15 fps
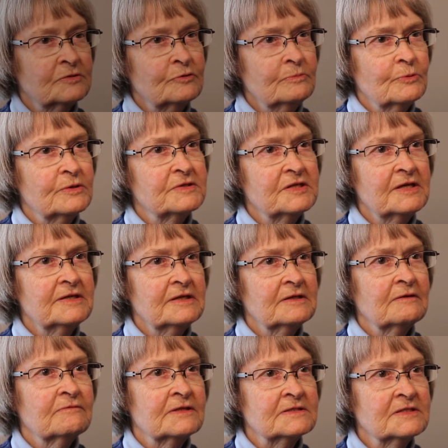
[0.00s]
superintendent
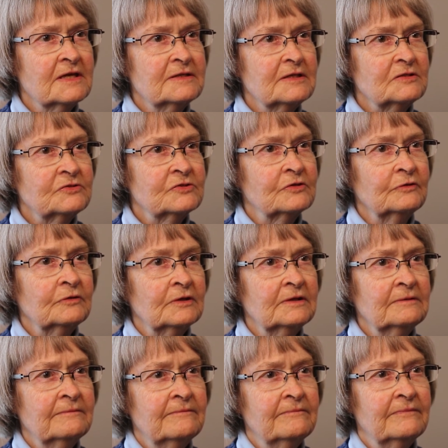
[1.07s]
of the Sunday school,